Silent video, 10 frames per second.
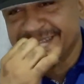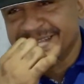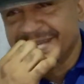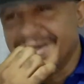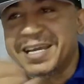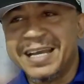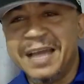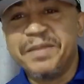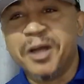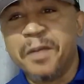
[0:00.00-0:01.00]
Okay,
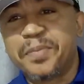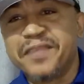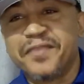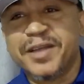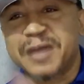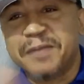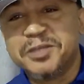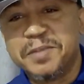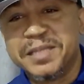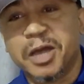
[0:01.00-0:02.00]
let me not pray for it to
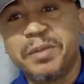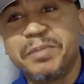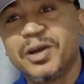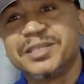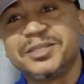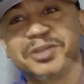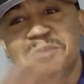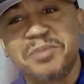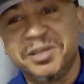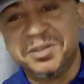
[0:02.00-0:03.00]
happen to Peter Obi because it will
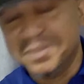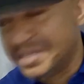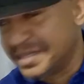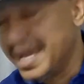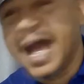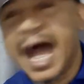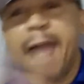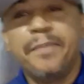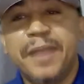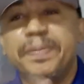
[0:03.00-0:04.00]
not be good.
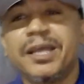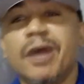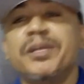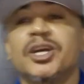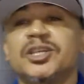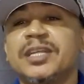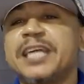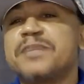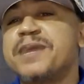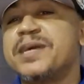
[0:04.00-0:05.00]
I pray Peter Obi does not
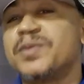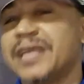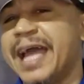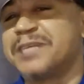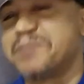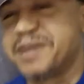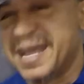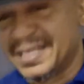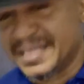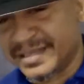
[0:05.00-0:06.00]
experience what I
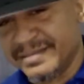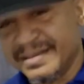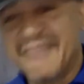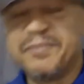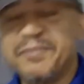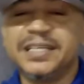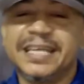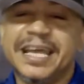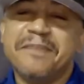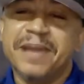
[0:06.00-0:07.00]
experienced. Everybody
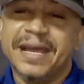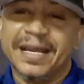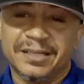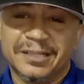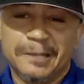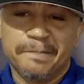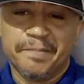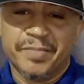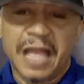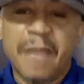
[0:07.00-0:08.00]
say amen.
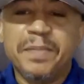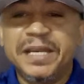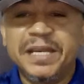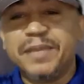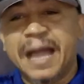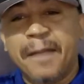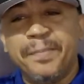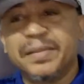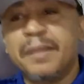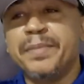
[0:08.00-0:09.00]
Let me be the
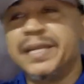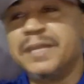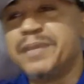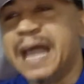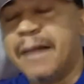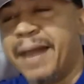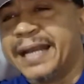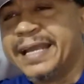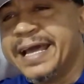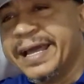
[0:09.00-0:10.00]
bigger
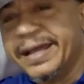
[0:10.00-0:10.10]
man here.